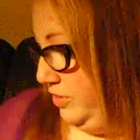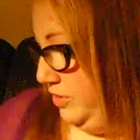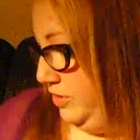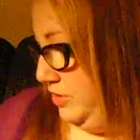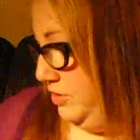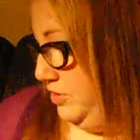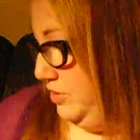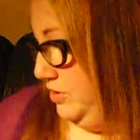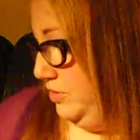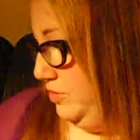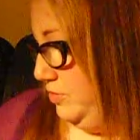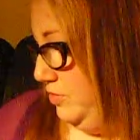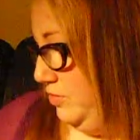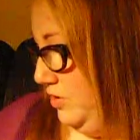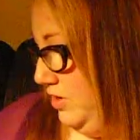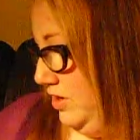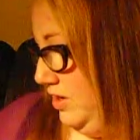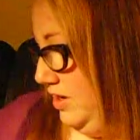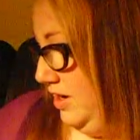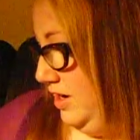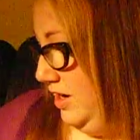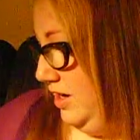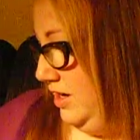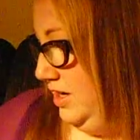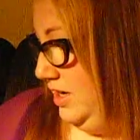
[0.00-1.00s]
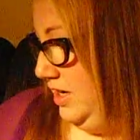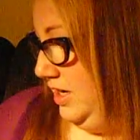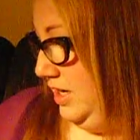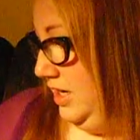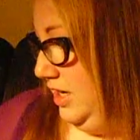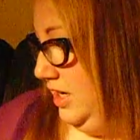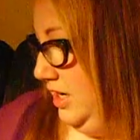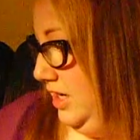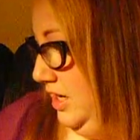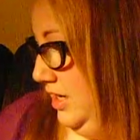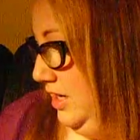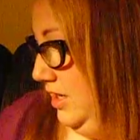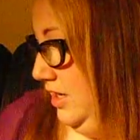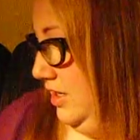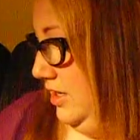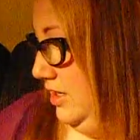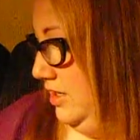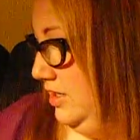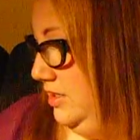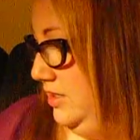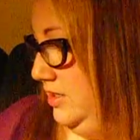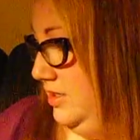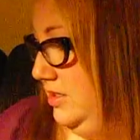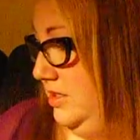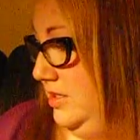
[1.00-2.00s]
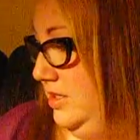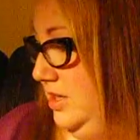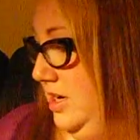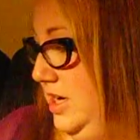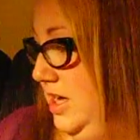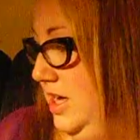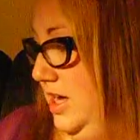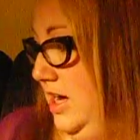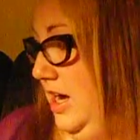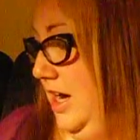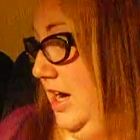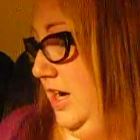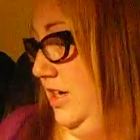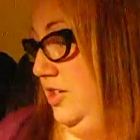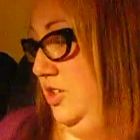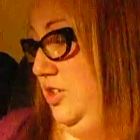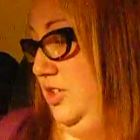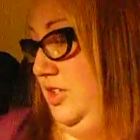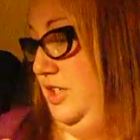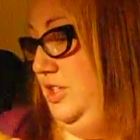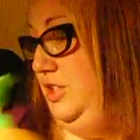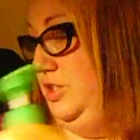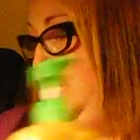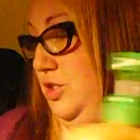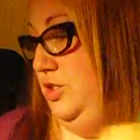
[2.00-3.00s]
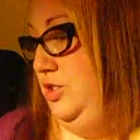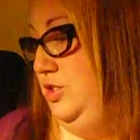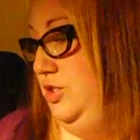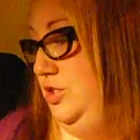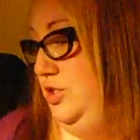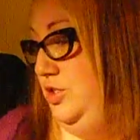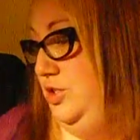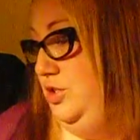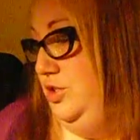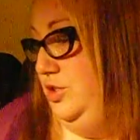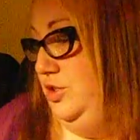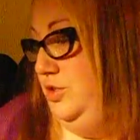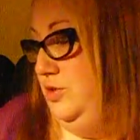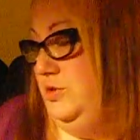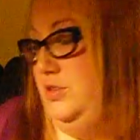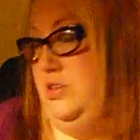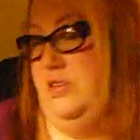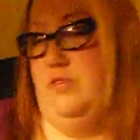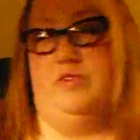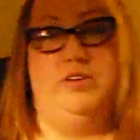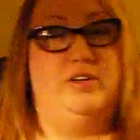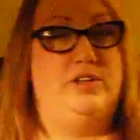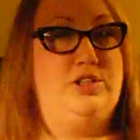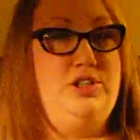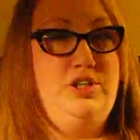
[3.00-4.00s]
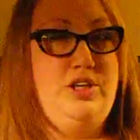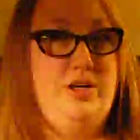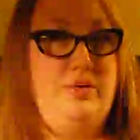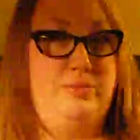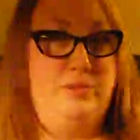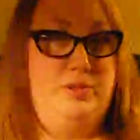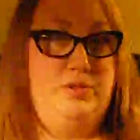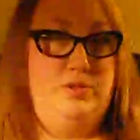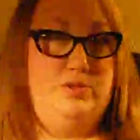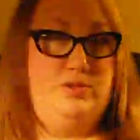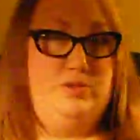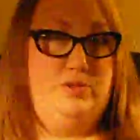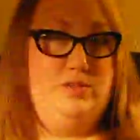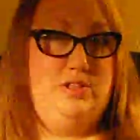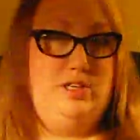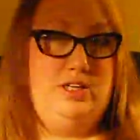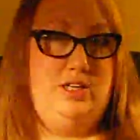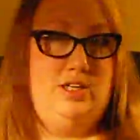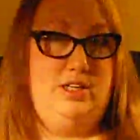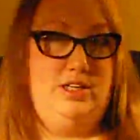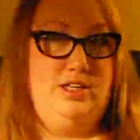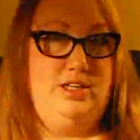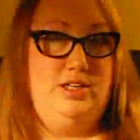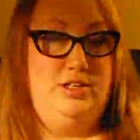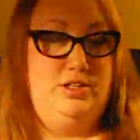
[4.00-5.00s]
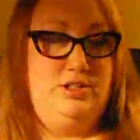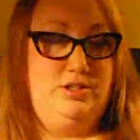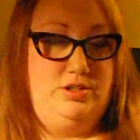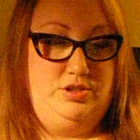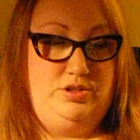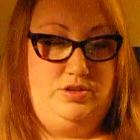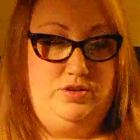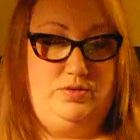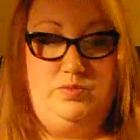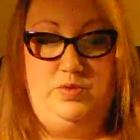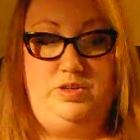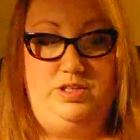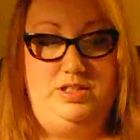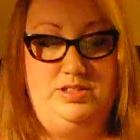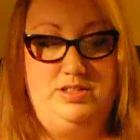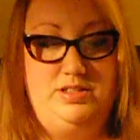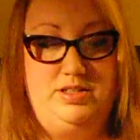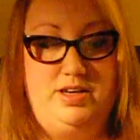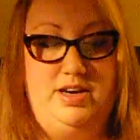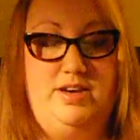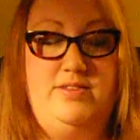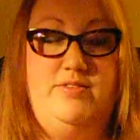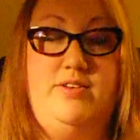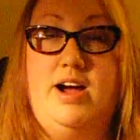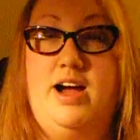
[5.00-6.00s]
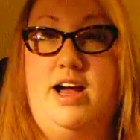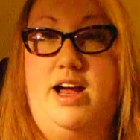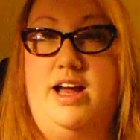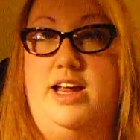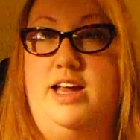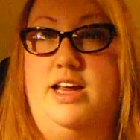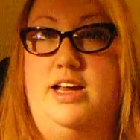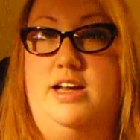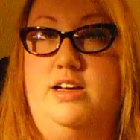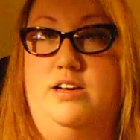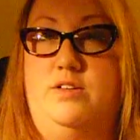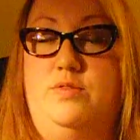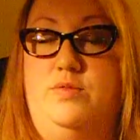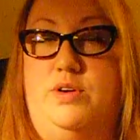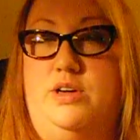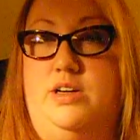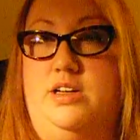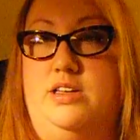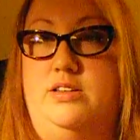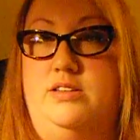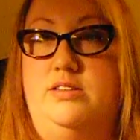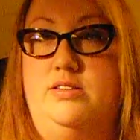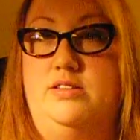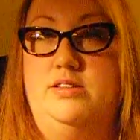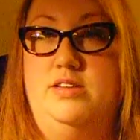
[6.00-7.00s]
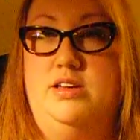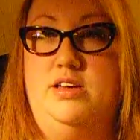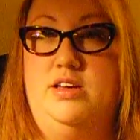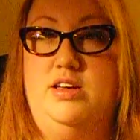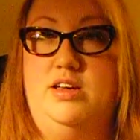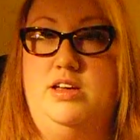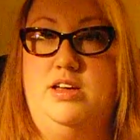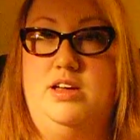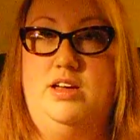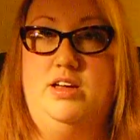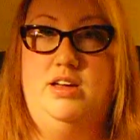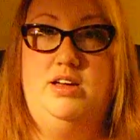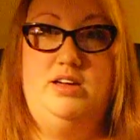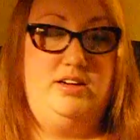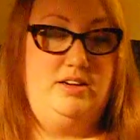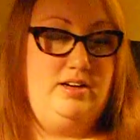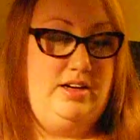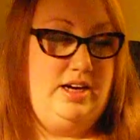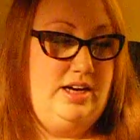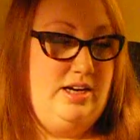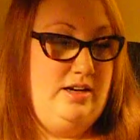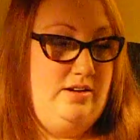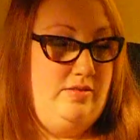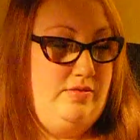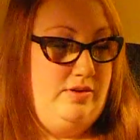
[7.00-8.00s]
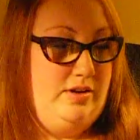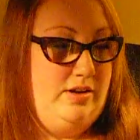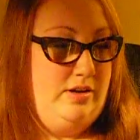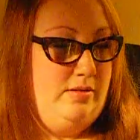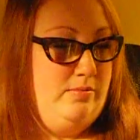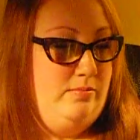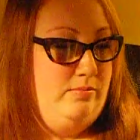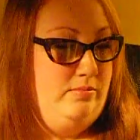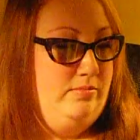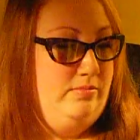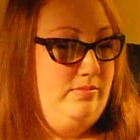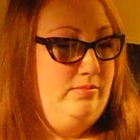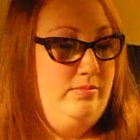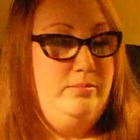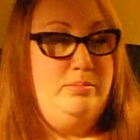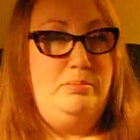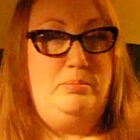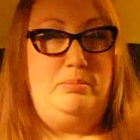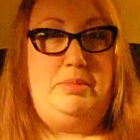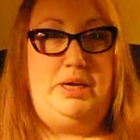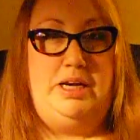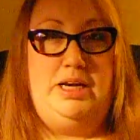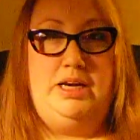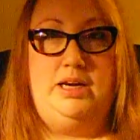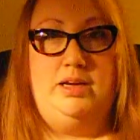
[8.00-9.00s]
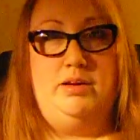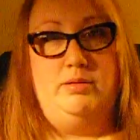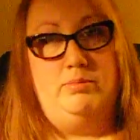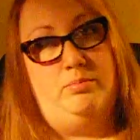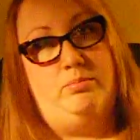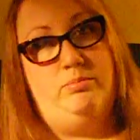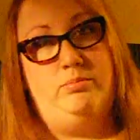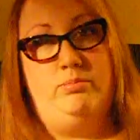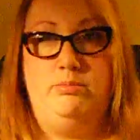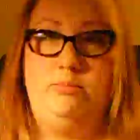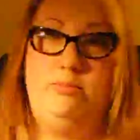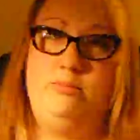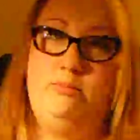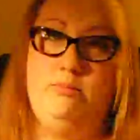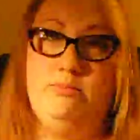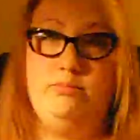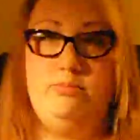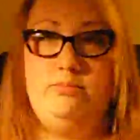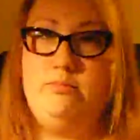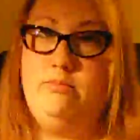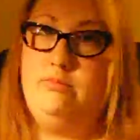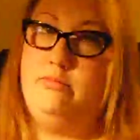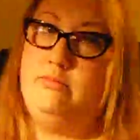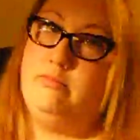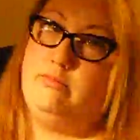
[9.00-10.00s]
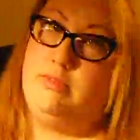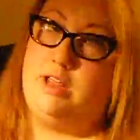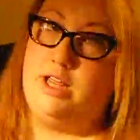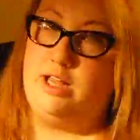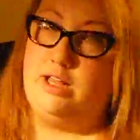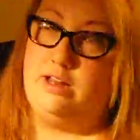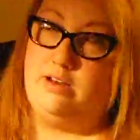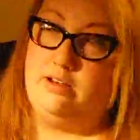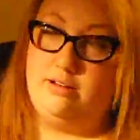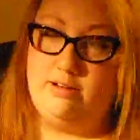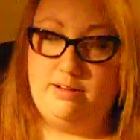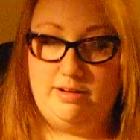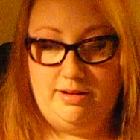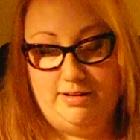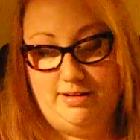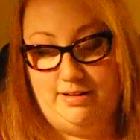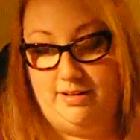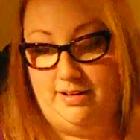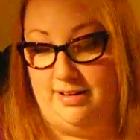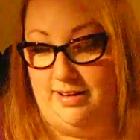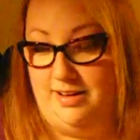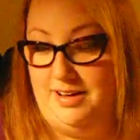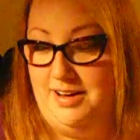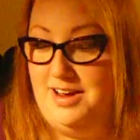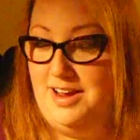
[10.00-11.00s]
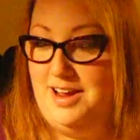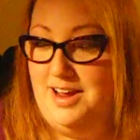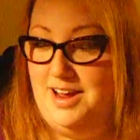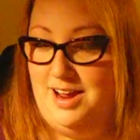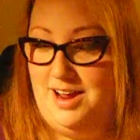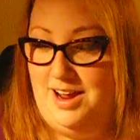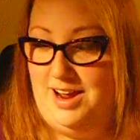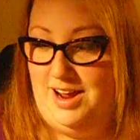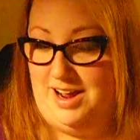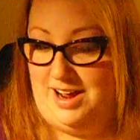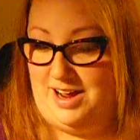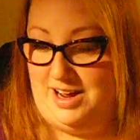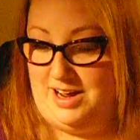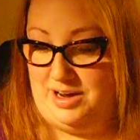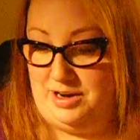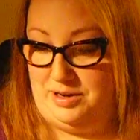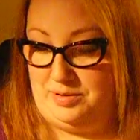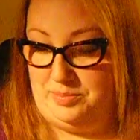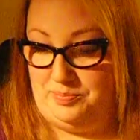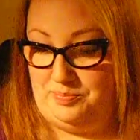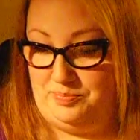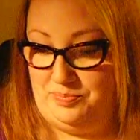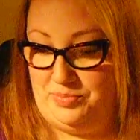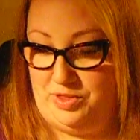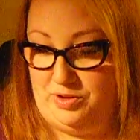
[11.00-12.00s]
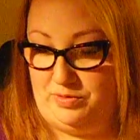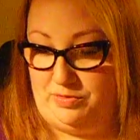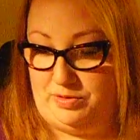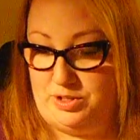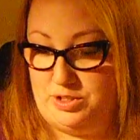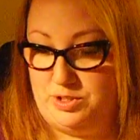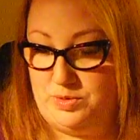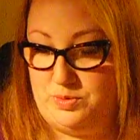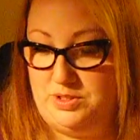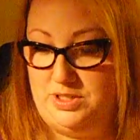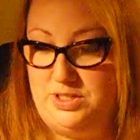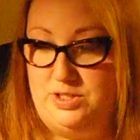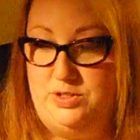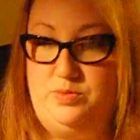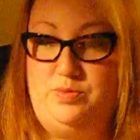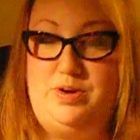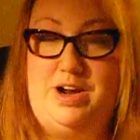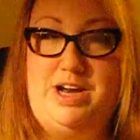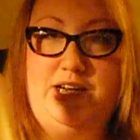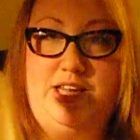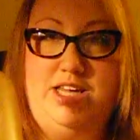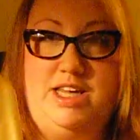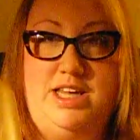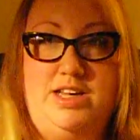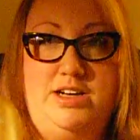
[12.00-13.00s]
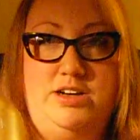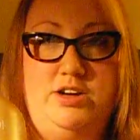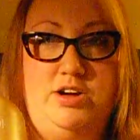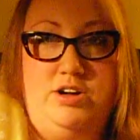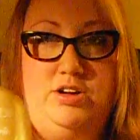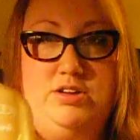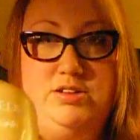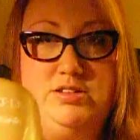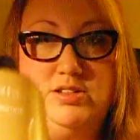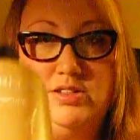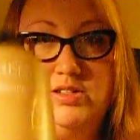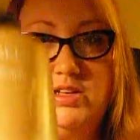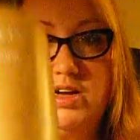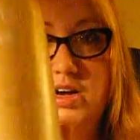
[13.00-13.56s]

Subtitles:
first one is actually two different shampoos and conditioner. One is kind of a high-end and one is kind of a medium-end. the first one is Redken All